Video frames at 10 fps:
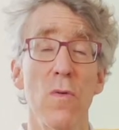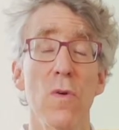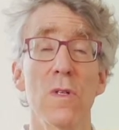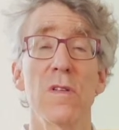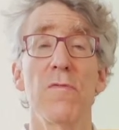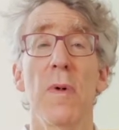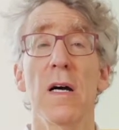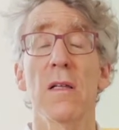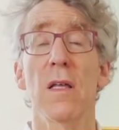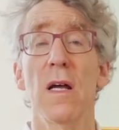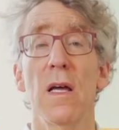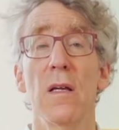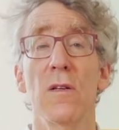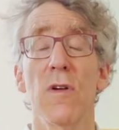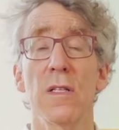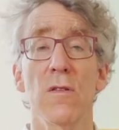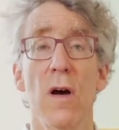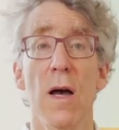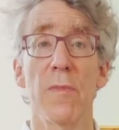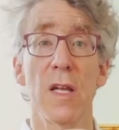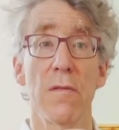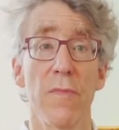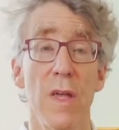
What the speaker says: works of Bach that I transcribed, and